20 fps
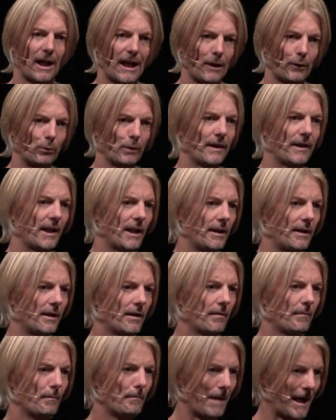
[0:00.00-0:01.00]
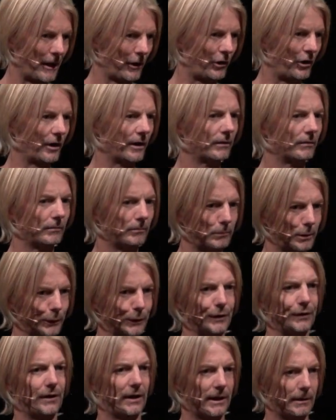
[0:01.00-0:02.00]
how do we then manage it and build
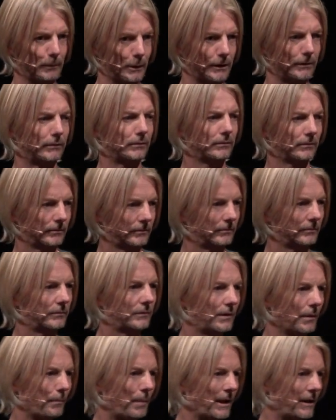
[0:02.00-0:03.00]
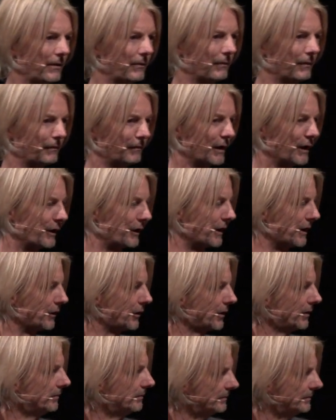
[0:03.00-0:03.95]
a team and competitive advantage.